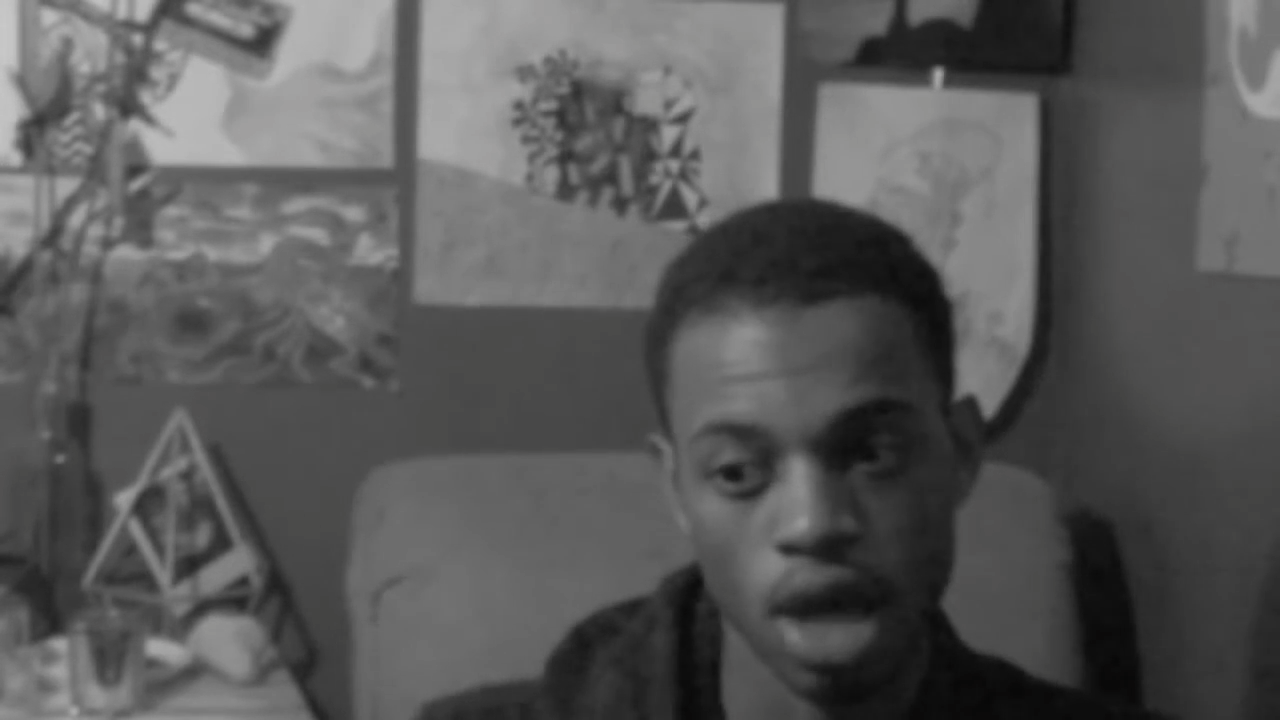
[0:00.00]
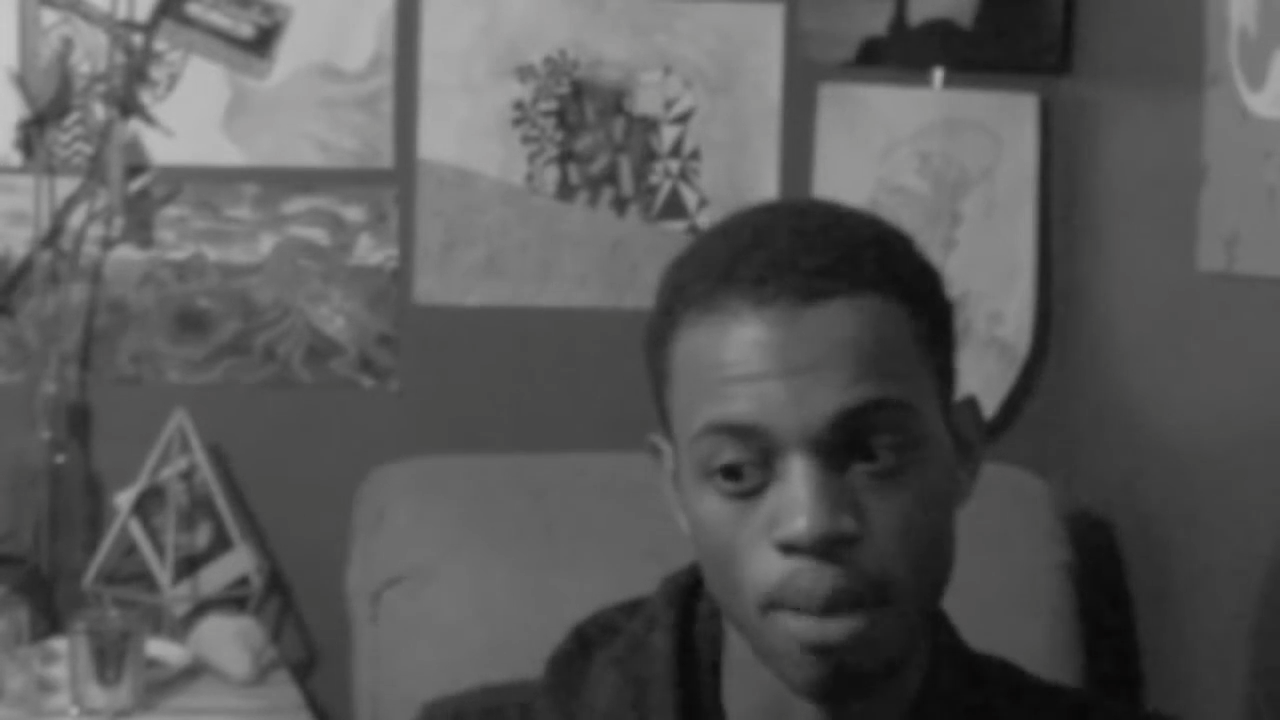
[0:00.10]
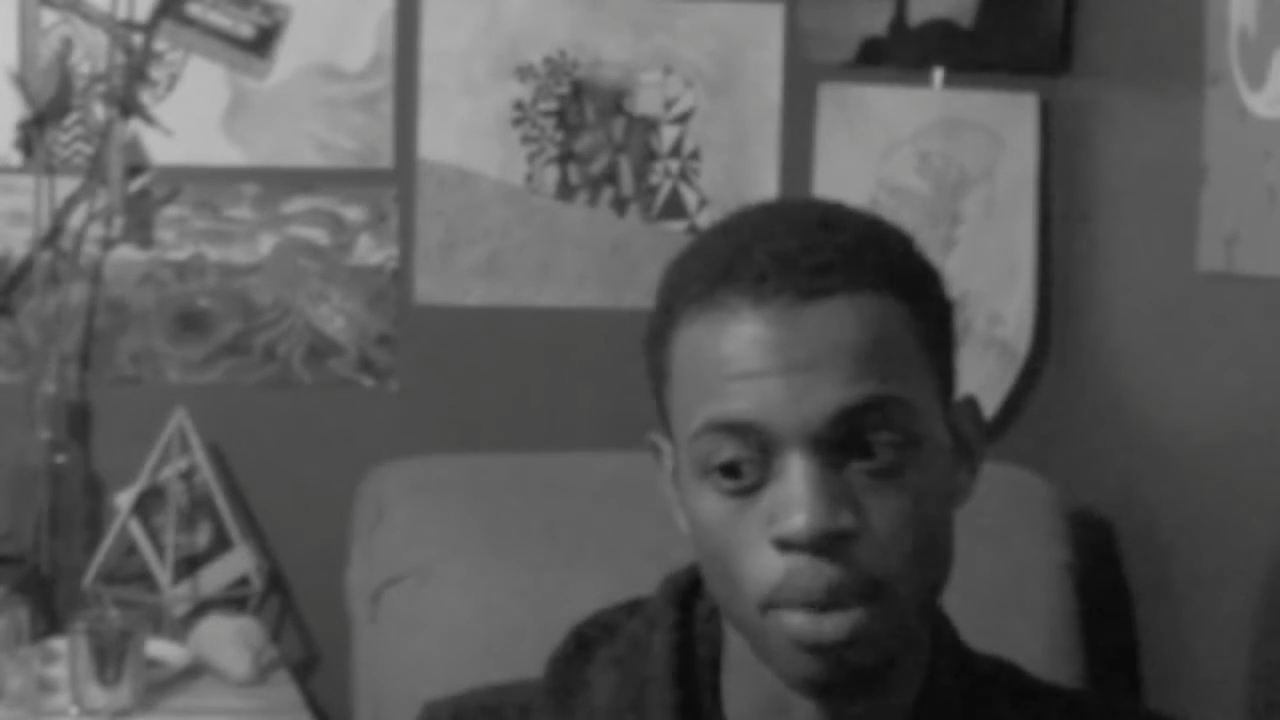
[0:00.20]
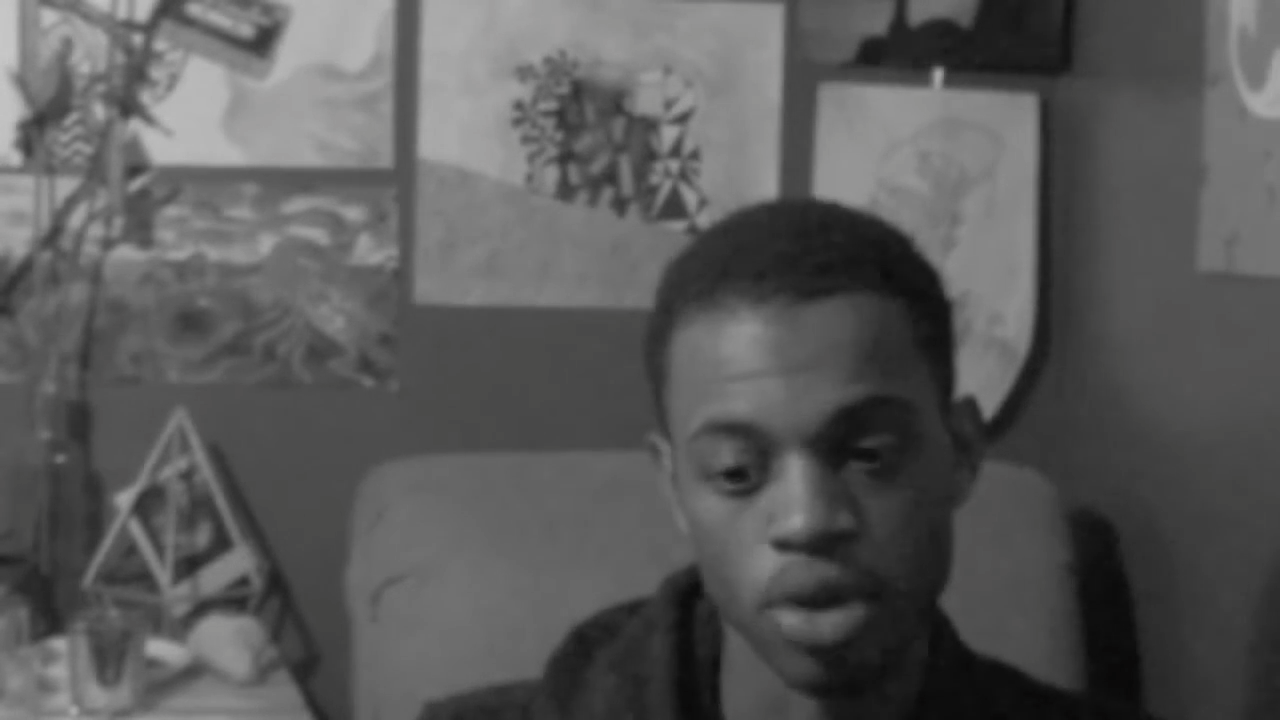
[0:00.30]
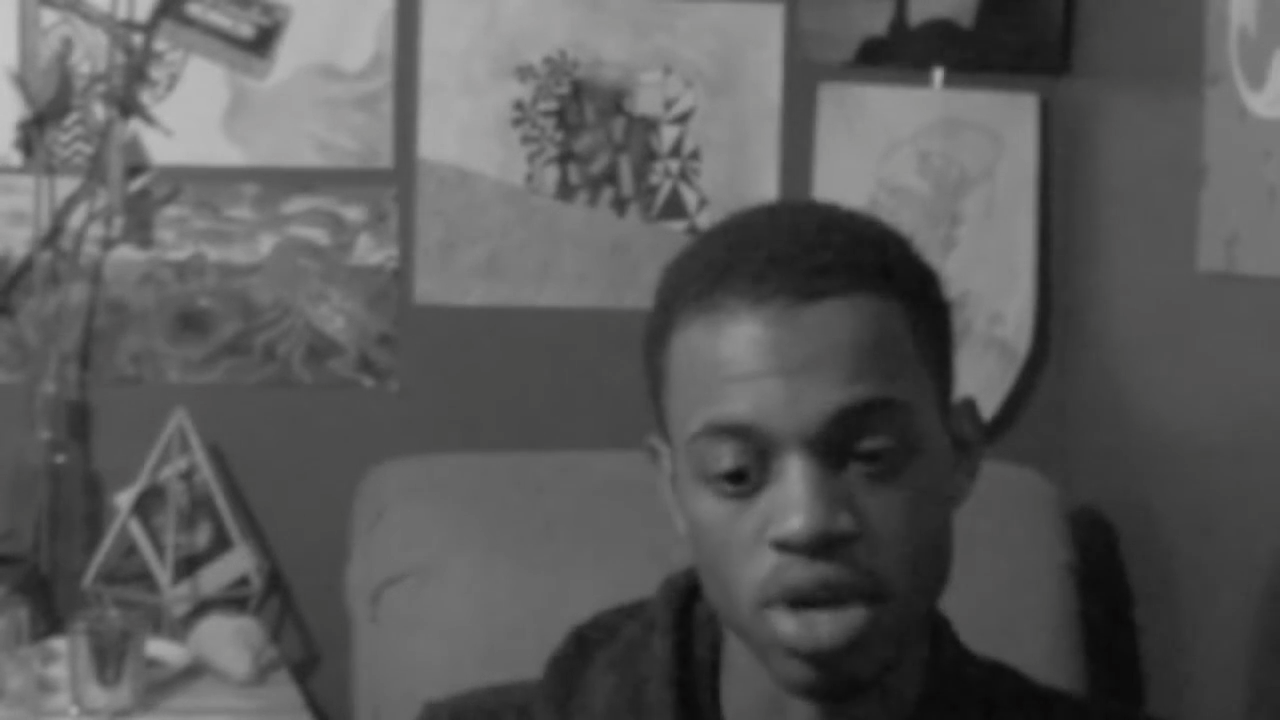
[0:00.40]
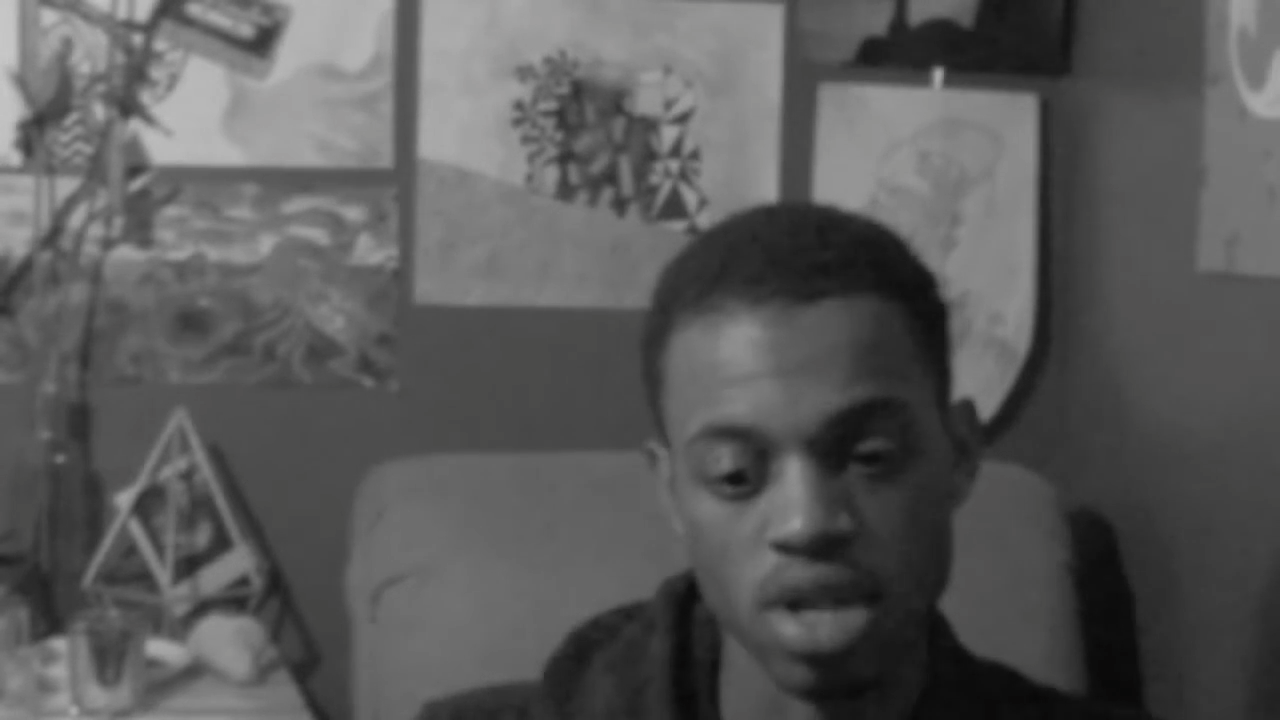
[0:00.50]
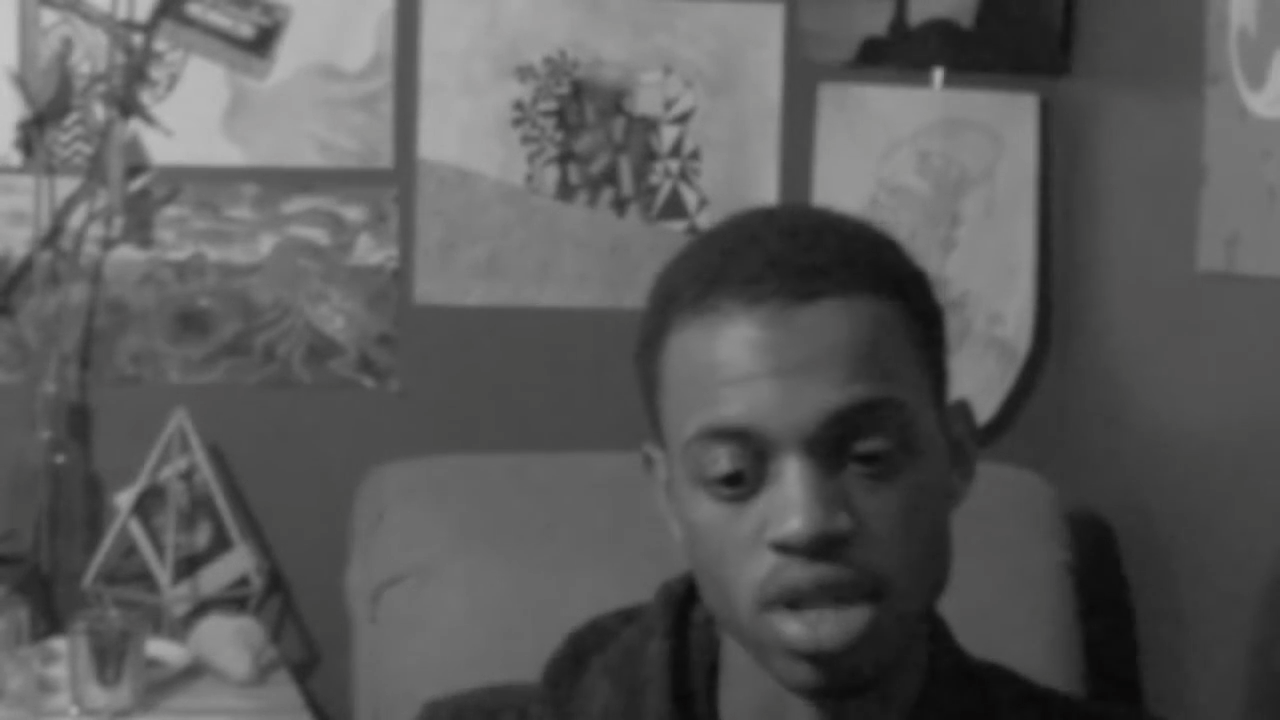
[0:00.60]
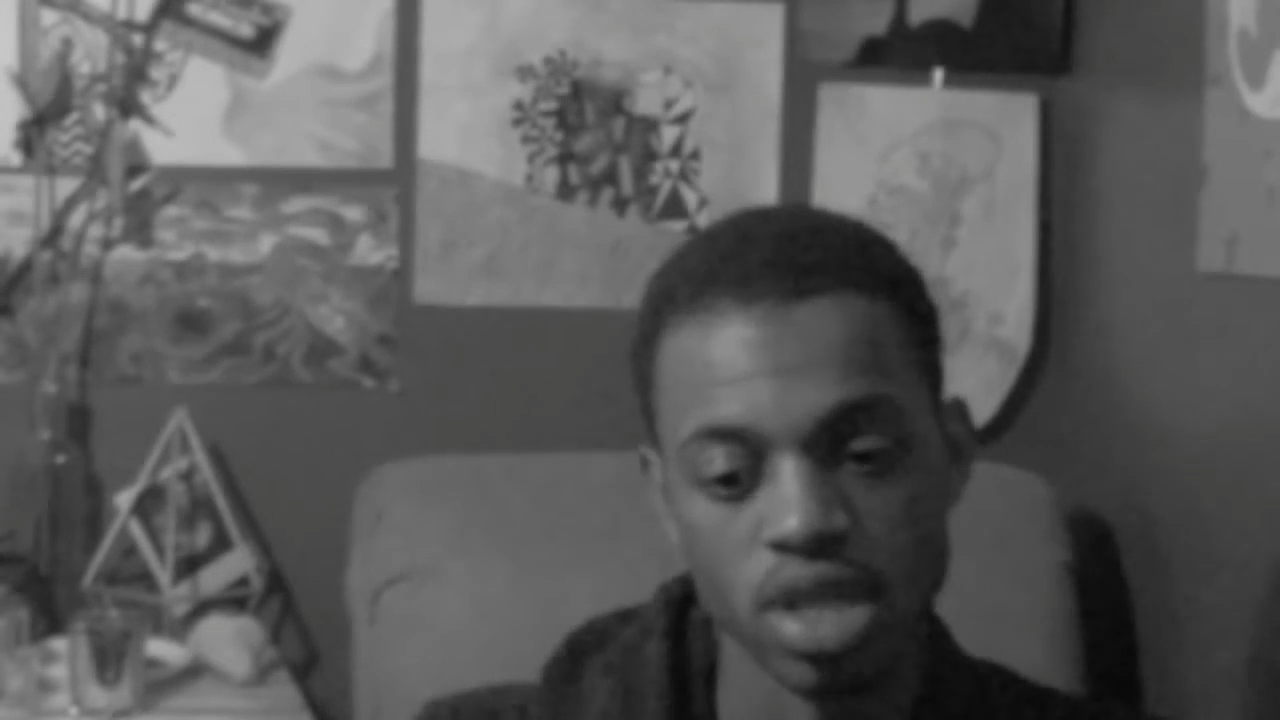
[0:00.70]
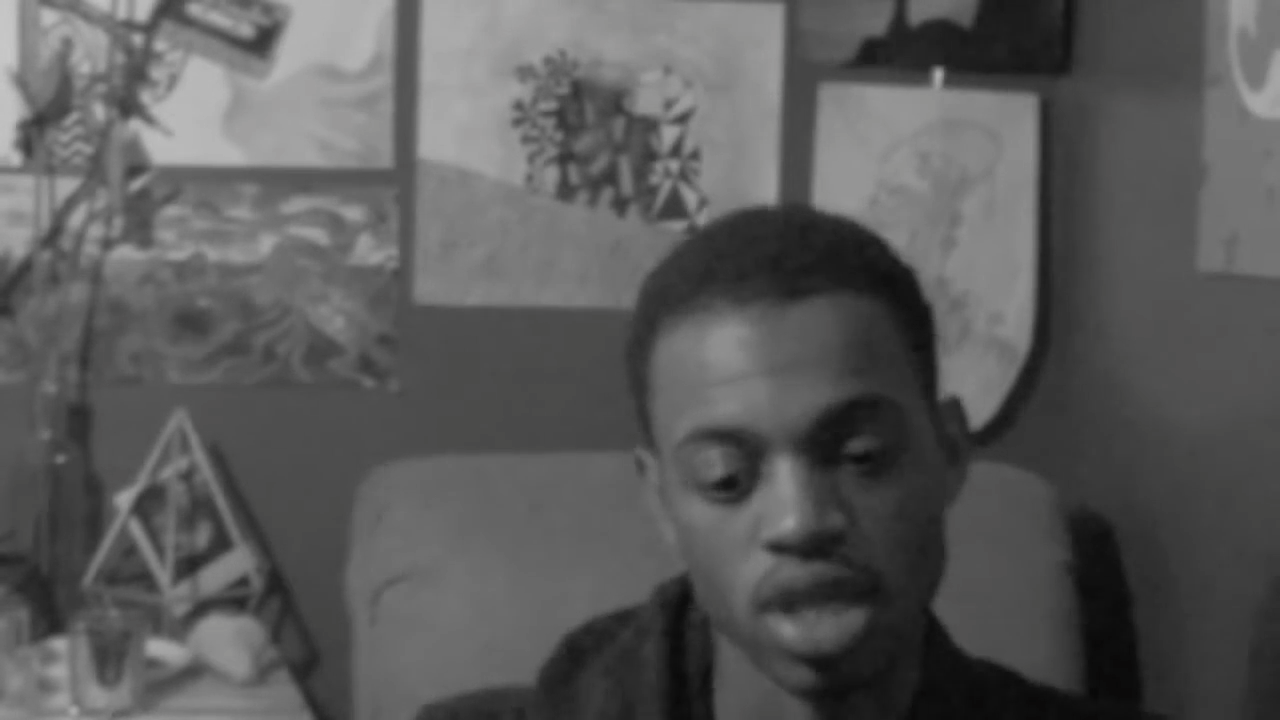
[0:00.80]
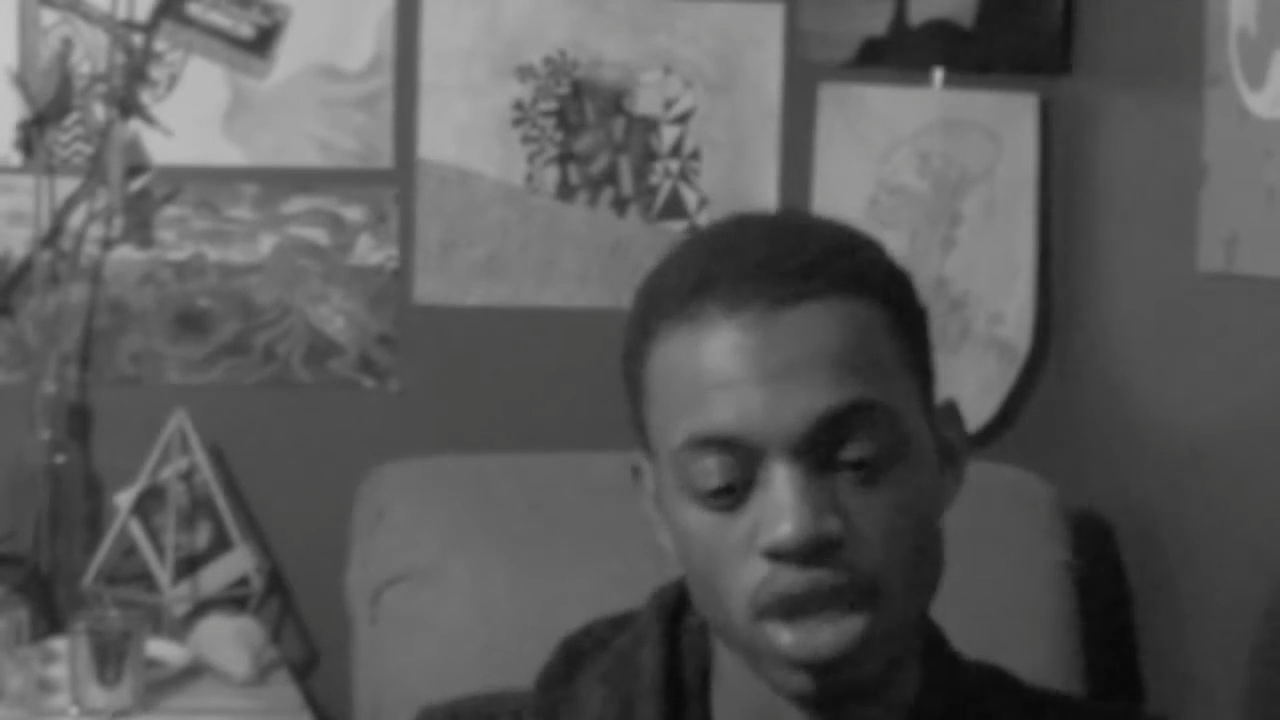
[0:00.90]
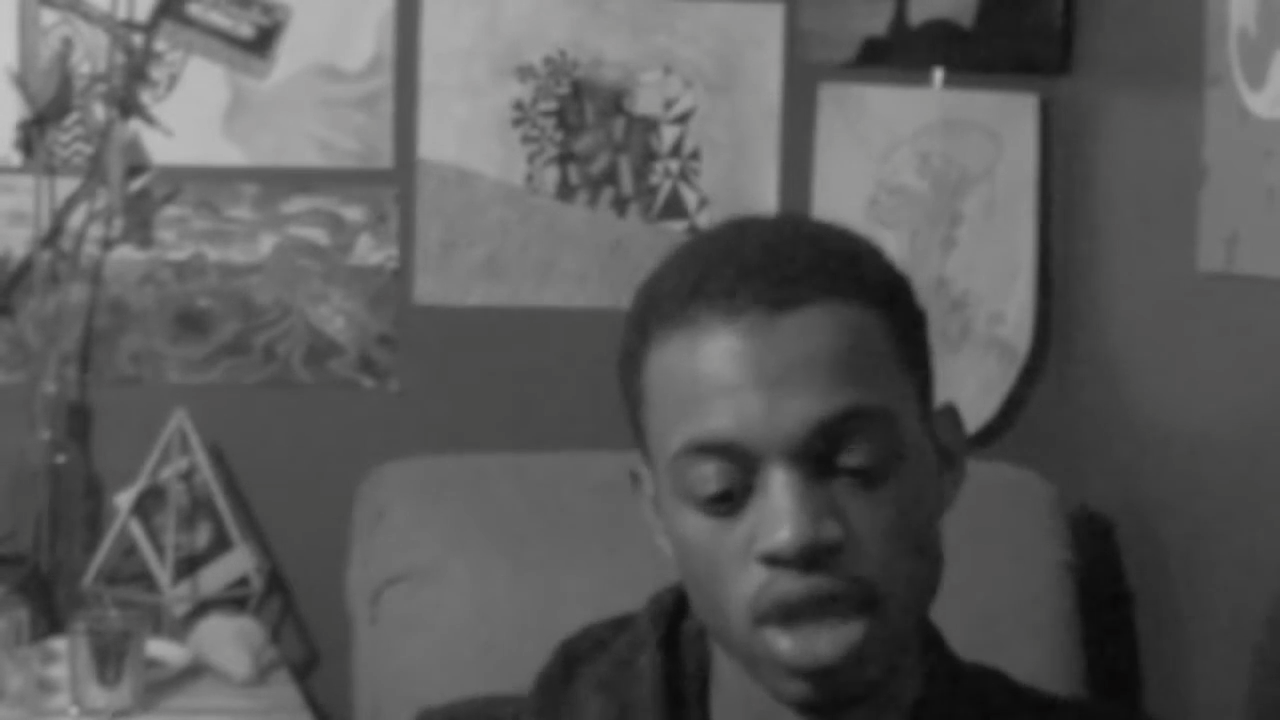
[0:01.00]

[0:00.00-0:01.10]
important